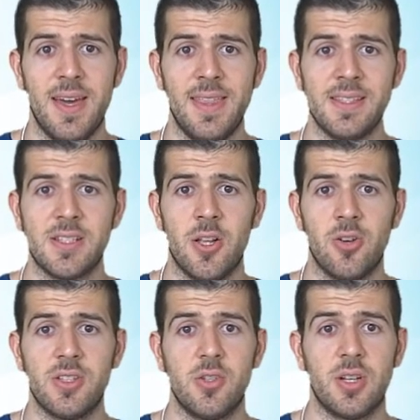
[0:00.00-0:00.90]
and as
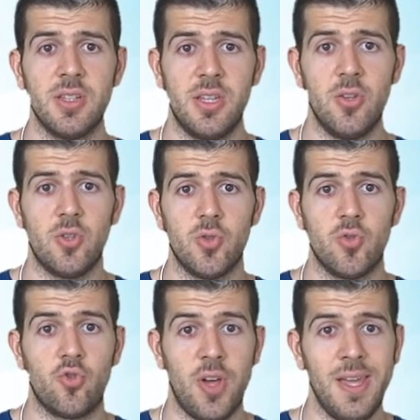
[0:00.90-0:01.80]
long as you continue to
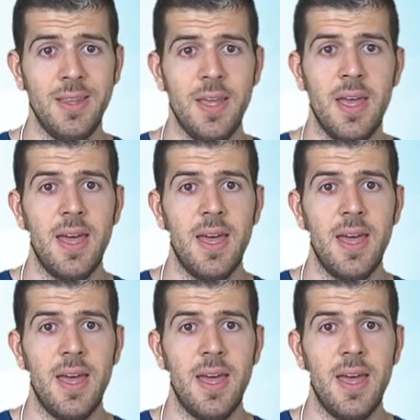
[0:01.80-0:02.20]
train